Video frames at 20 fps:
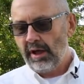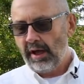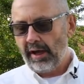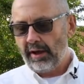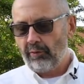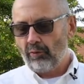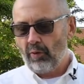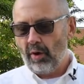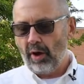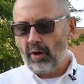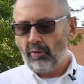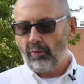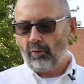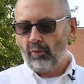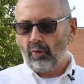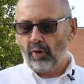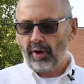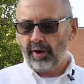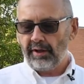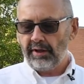and what
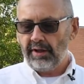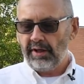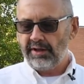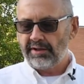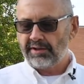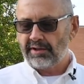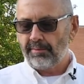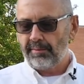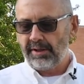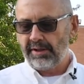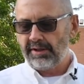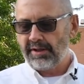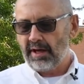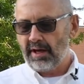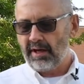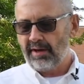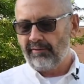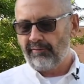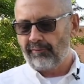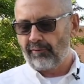work needs to be
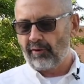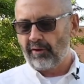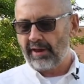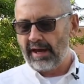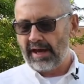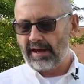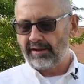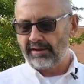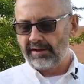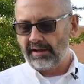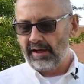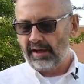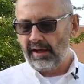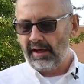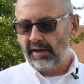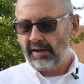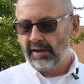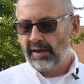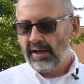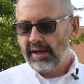done for that
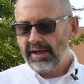day